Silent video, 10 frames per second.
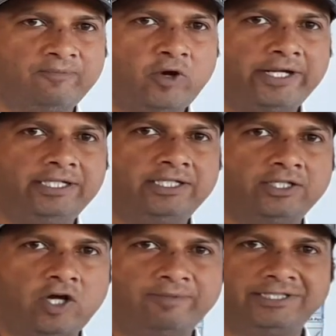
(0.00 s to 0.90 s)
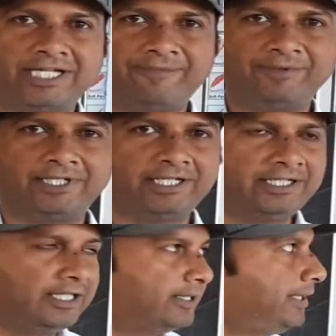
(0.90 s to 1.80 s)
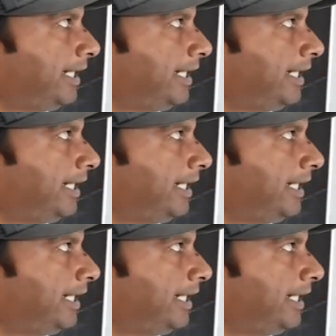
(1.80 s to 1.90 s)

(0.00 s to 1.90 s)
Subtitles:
point of the chapter,